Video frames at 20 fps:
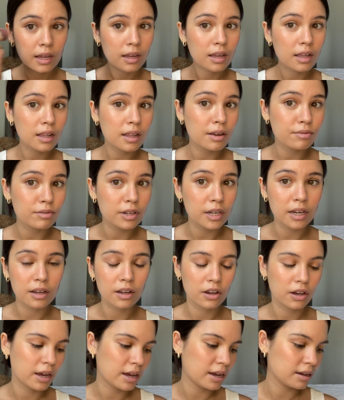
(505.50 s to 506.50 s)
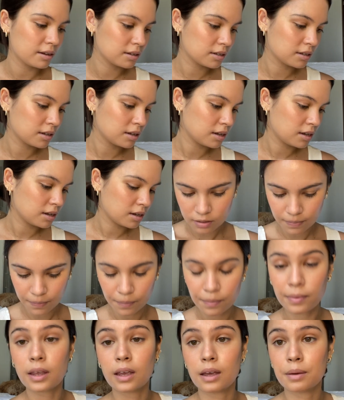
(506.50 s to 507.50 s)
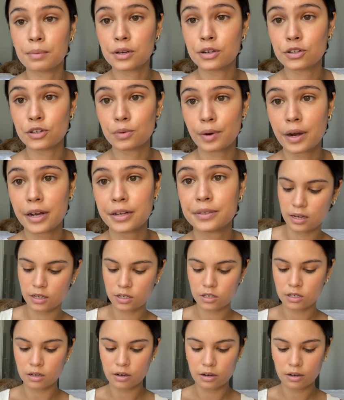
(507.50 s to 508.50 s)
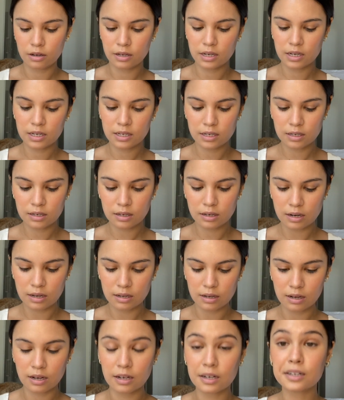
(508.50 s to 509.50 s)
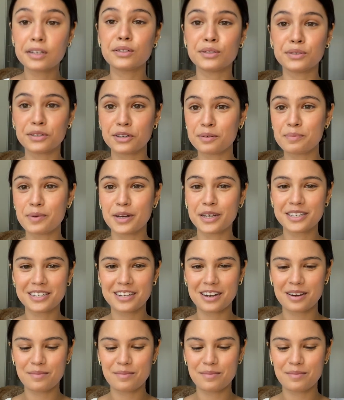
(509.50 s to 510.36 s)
Lovely, okay. I'm gonna do brows. So this is another Laura Mercier